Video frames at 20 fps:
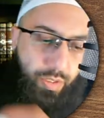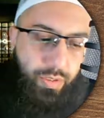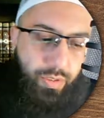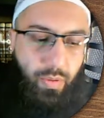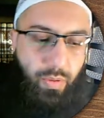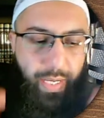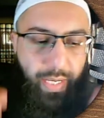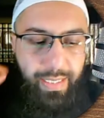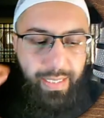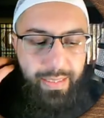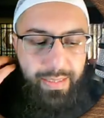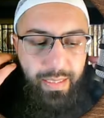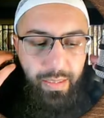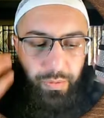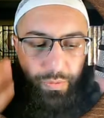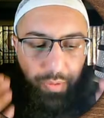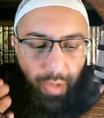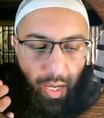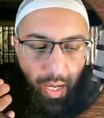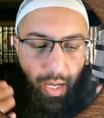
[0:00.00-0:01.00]
Okay, that's the
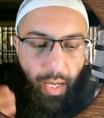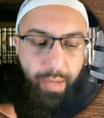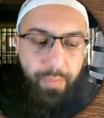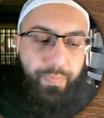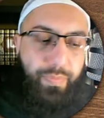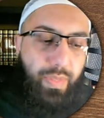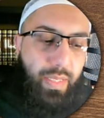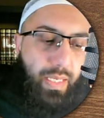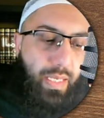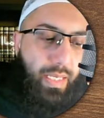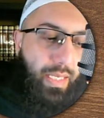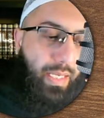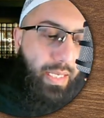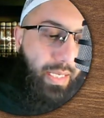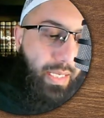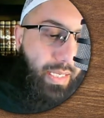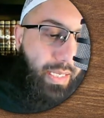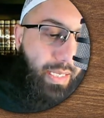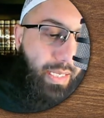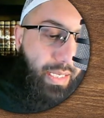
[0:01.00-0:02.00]
ta.
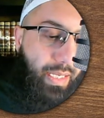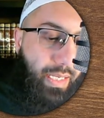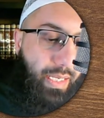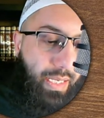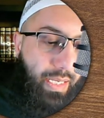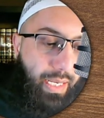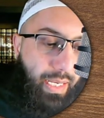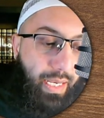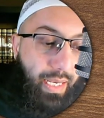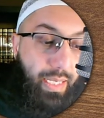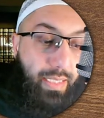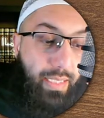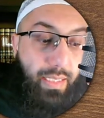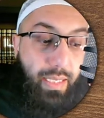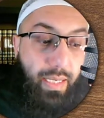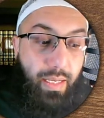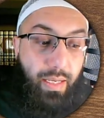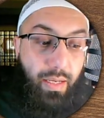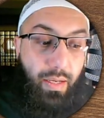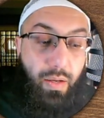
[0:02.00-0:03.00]
And the
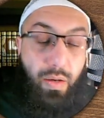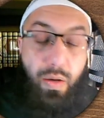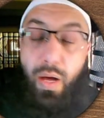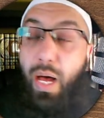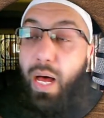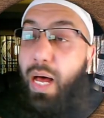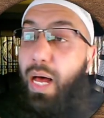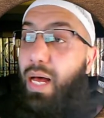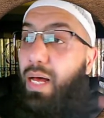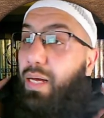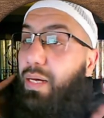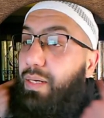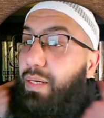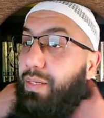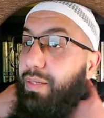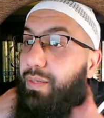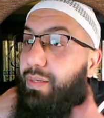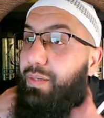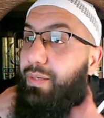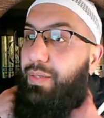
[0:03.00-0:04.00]
kha
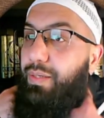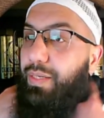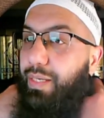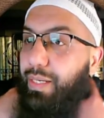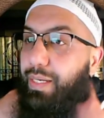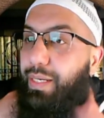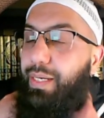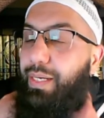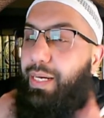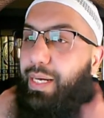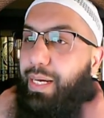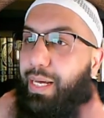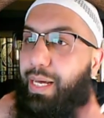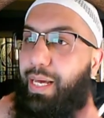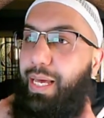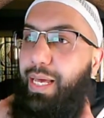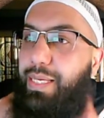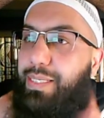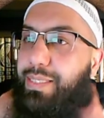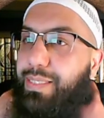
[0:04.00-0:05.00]

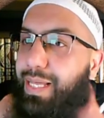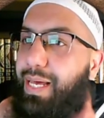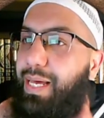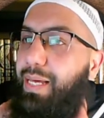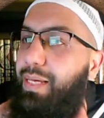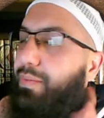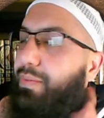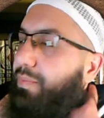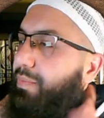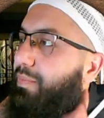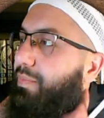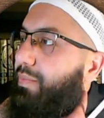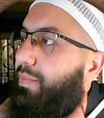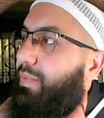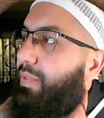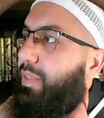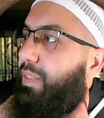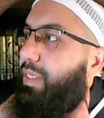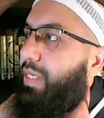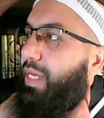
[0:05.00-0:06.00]
is the
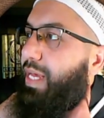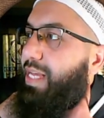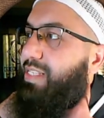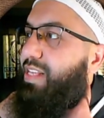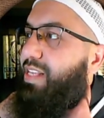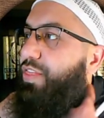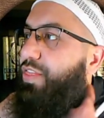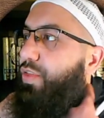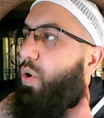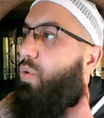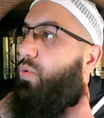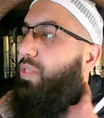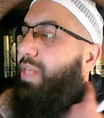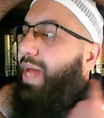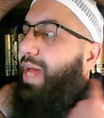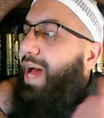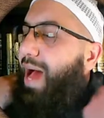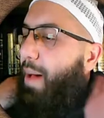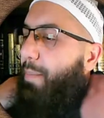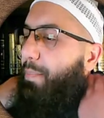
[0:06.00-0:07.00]
throat, the
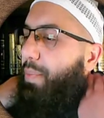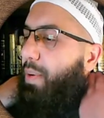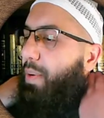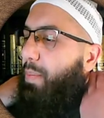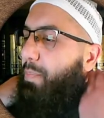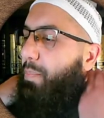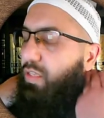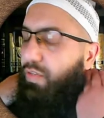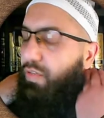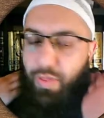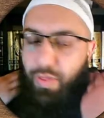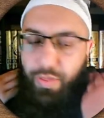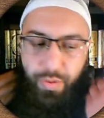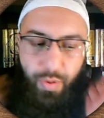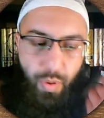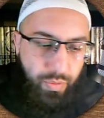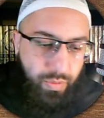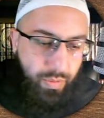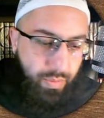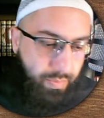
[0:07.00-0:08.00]
upper part of the
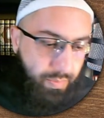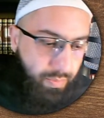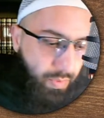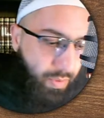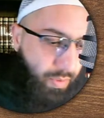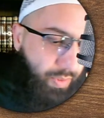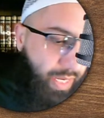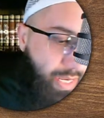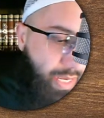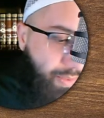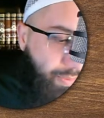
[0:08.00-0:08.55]
throat. Okay?